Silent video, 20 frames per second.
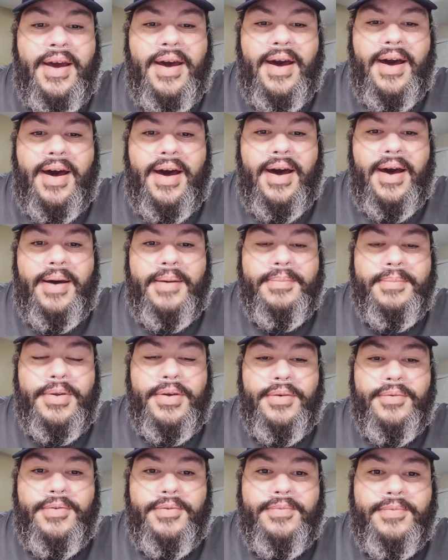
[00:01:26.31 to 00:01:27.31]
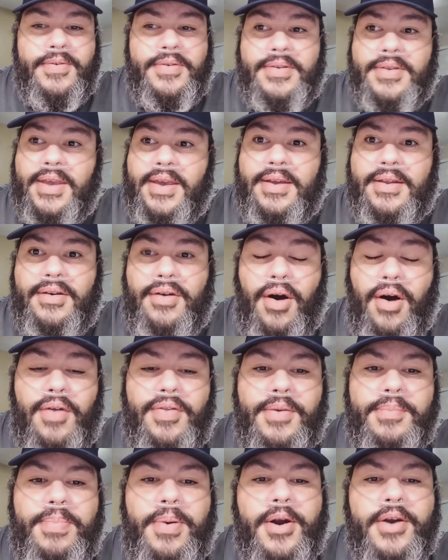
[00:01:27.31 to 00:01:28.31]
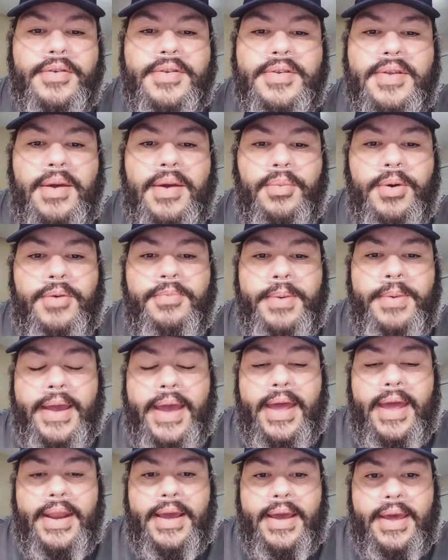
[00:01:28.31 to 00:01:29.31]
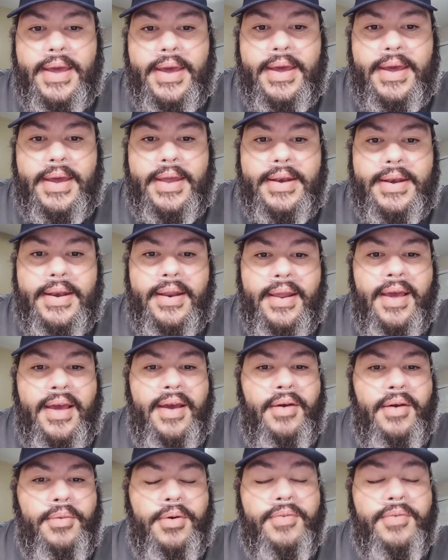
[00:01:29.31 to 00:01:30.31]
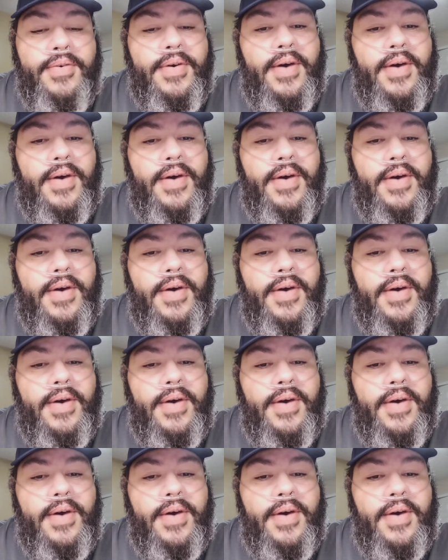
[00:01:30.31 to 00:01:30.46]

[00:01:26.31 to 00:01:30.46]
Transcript: You've seen all the parts that we've been getting in. We've